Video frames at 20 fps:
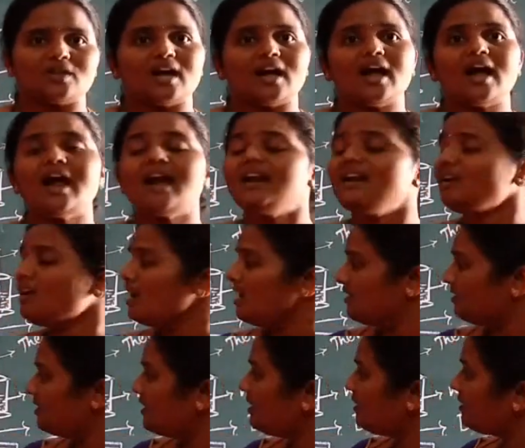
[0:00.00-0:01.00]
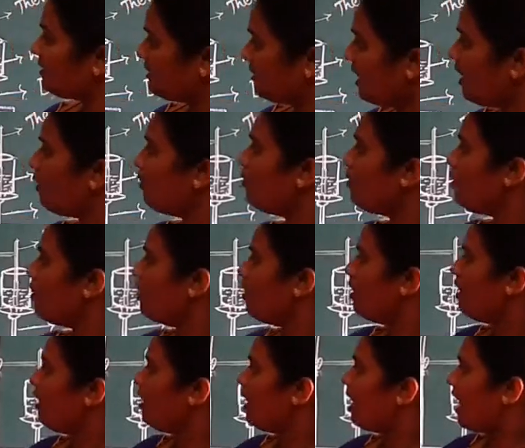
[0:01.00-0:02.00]
and now
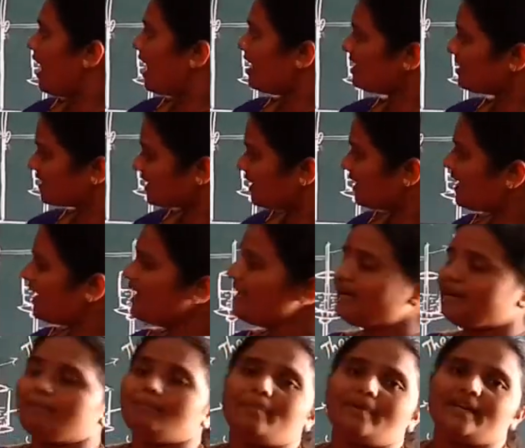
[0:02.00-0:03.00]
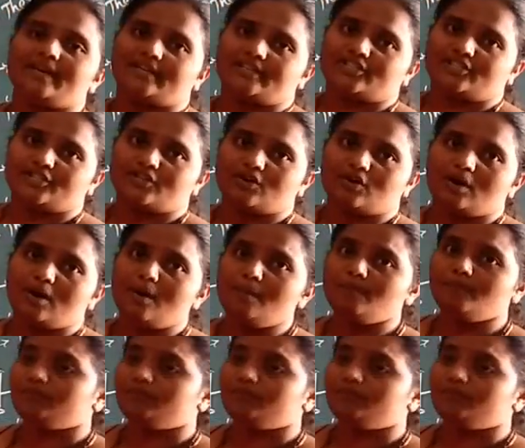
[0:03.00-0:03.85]
at certain temperature,